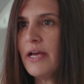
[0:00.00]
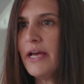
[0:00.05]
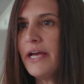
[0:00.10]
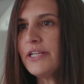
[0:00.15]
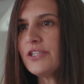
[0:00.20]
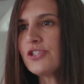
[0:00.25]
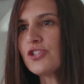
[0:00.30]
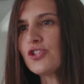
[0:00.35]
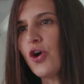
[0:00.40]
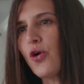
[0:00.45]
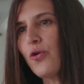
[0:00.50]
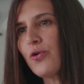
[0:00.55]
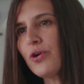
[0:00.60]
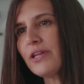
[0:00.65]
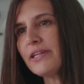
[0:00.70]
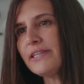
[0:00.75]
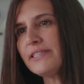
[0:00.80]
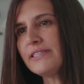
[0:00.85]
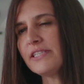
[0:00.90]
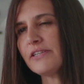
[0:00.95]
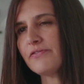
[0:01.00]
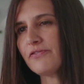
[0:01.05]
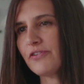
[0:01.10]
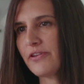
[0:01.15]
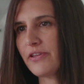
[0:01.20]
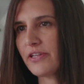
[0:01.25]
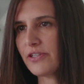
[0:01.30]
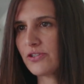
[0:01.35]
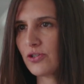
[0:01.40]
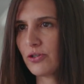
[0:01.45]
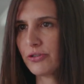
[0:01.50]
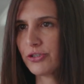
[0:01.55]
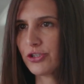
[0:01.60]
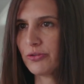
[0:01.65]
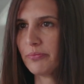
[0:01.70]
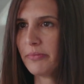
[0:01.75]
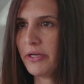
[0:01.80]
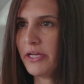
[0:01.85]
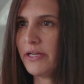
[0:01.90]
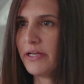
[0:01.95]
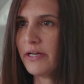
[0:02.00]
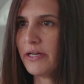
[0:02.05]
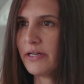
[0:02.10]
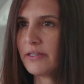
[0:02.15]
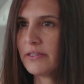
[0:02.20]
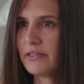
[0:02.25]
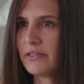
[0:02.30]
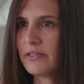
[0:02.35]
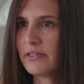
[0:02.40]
It's totally different than social media.